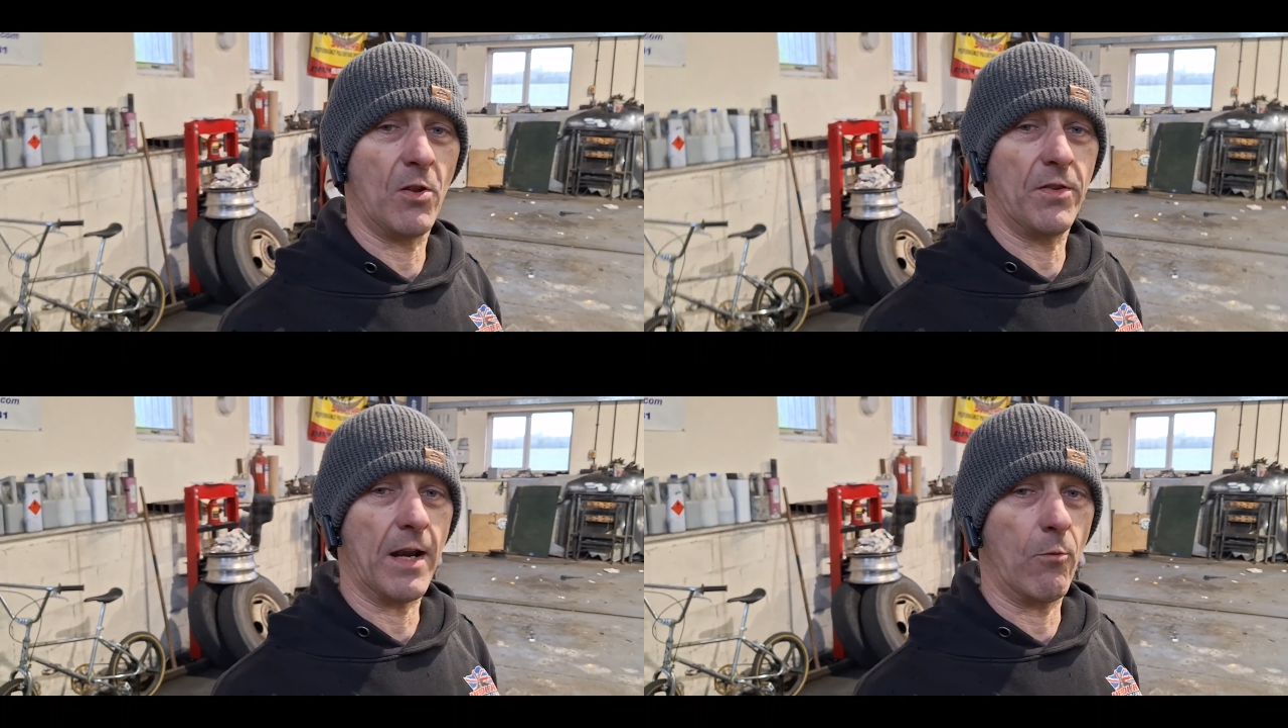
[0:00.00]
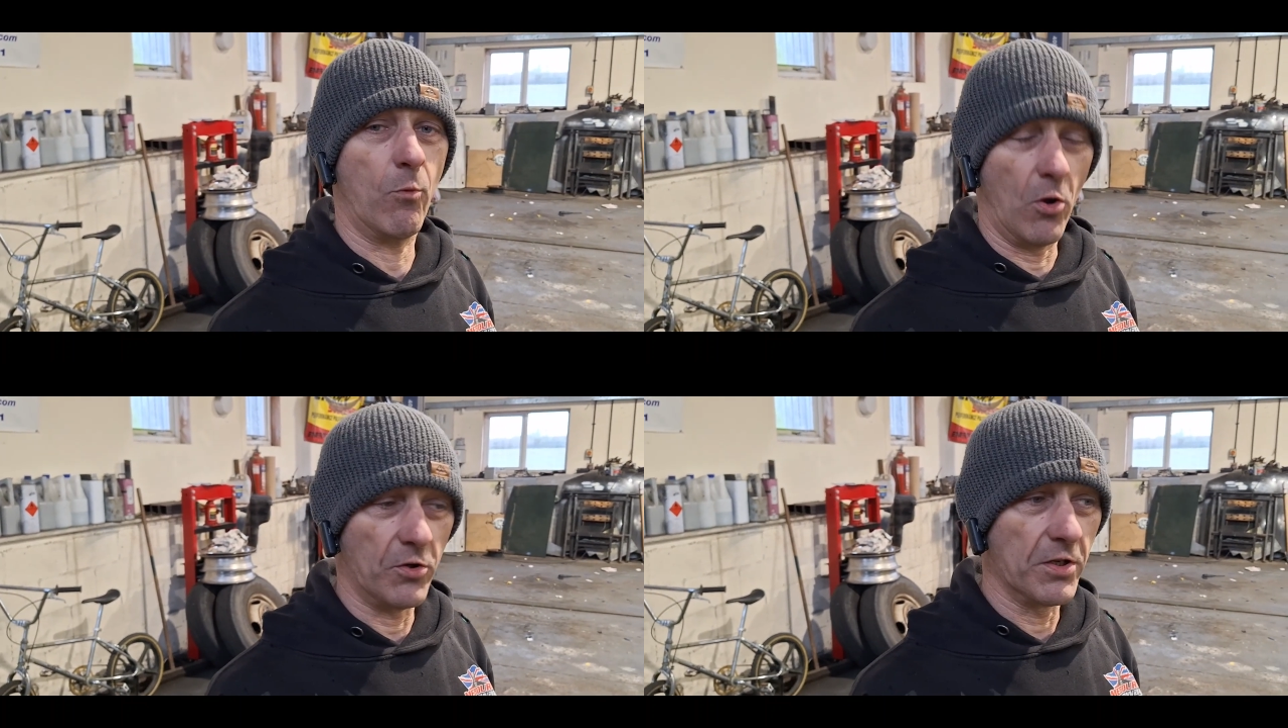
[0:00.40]
wheel than I
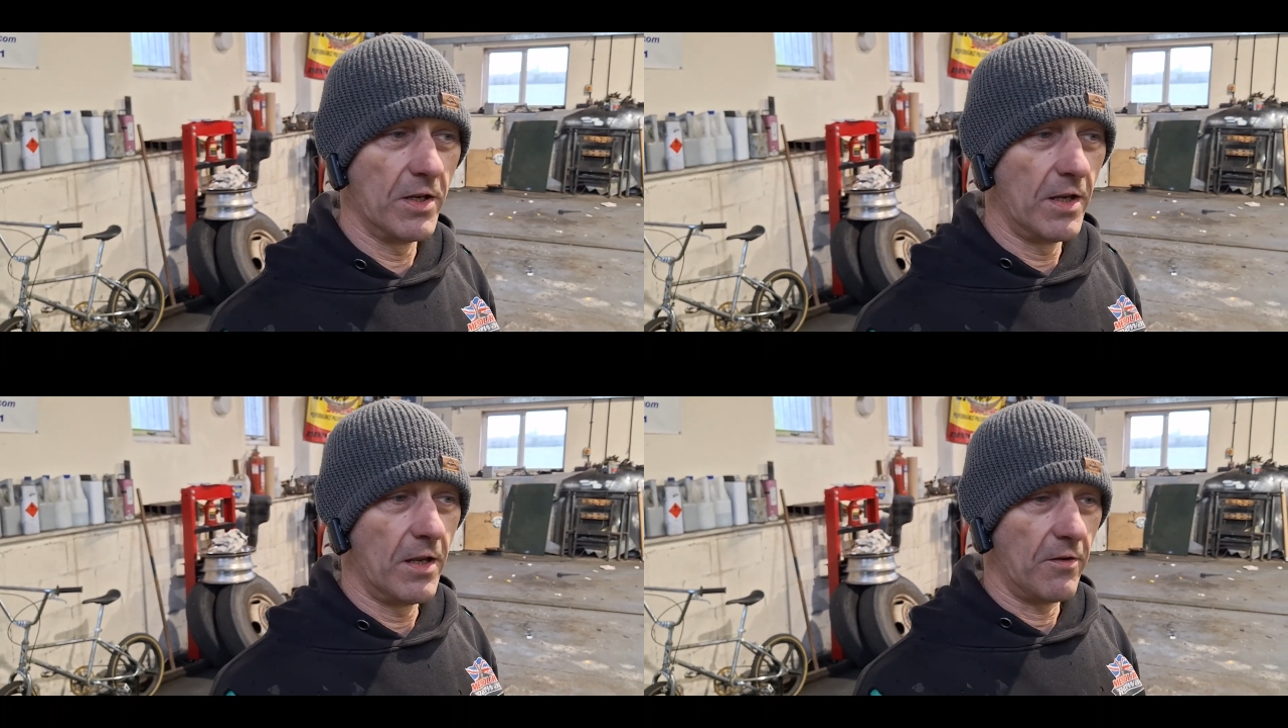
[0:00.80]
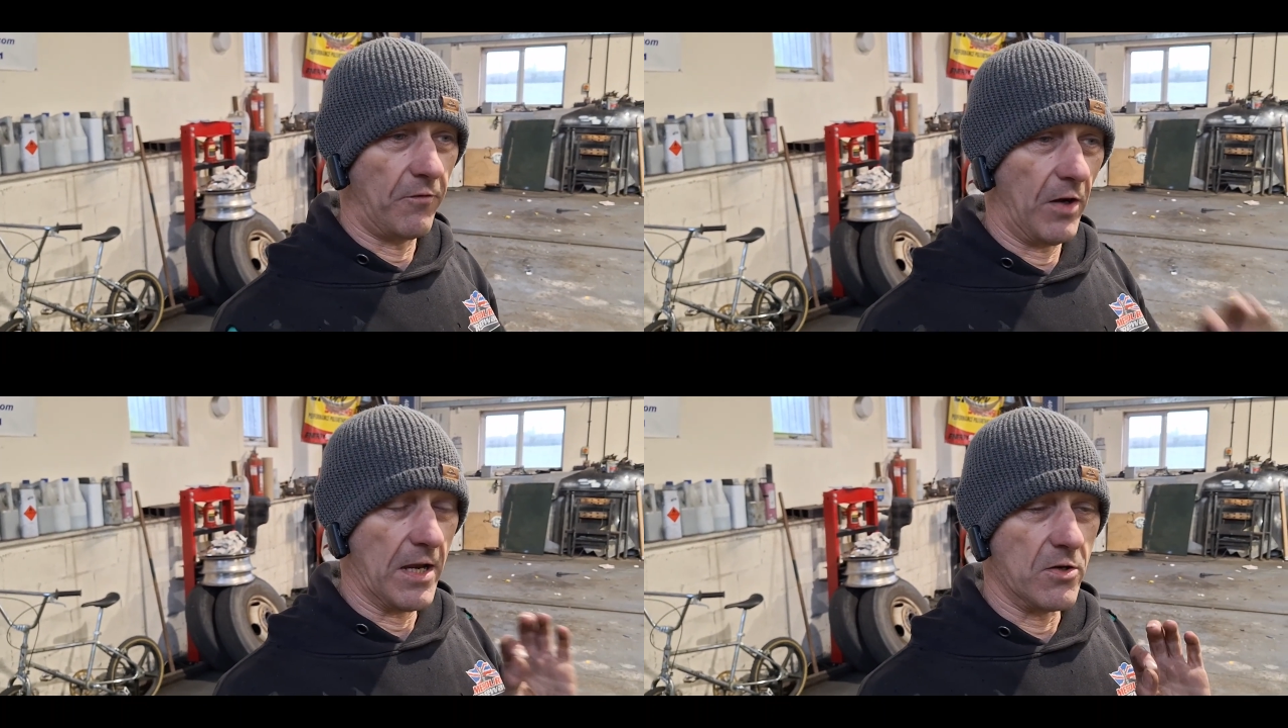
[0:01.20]
would
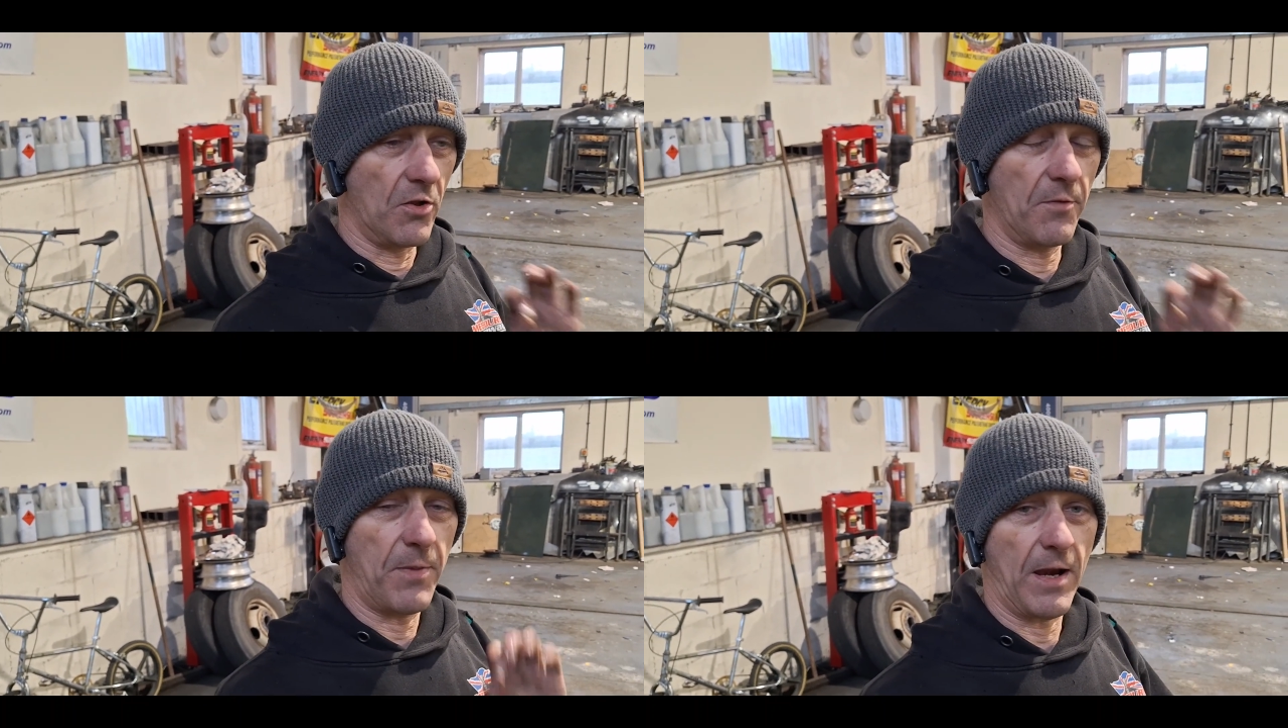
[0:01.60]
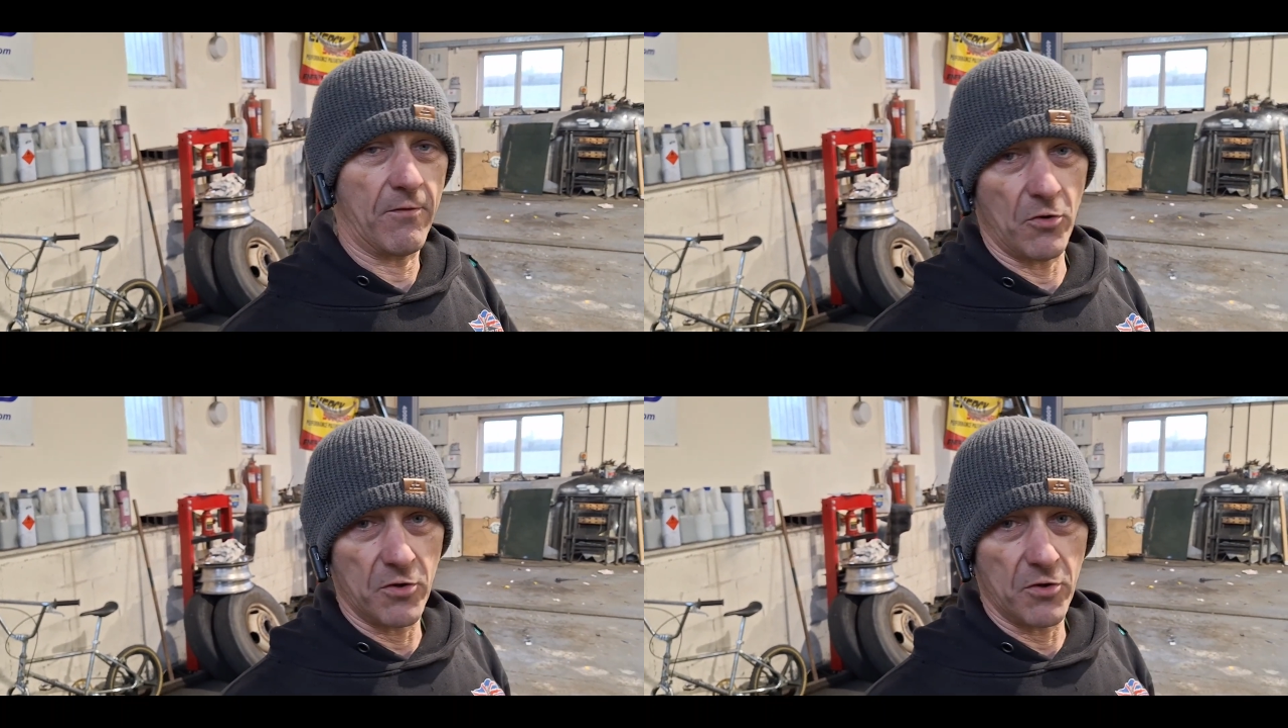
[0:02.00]
for another pair of